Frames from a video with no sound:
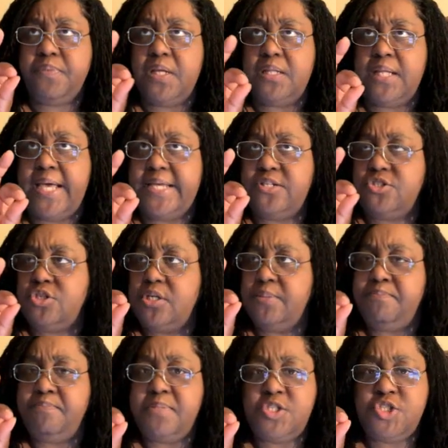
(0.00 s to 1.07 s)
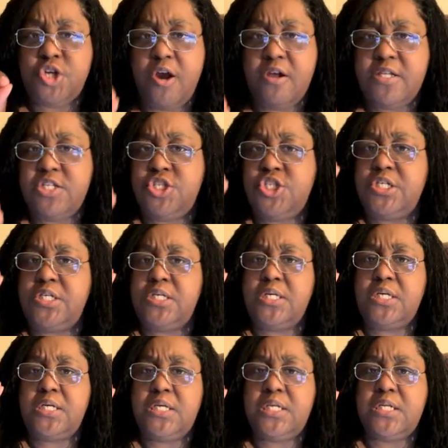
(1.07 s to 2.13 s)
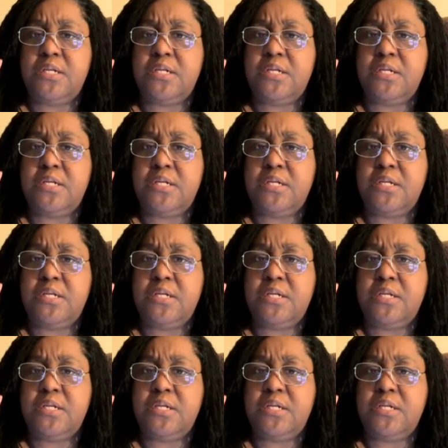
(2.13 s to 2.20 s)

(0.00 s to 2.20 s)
like in Charlie Sheen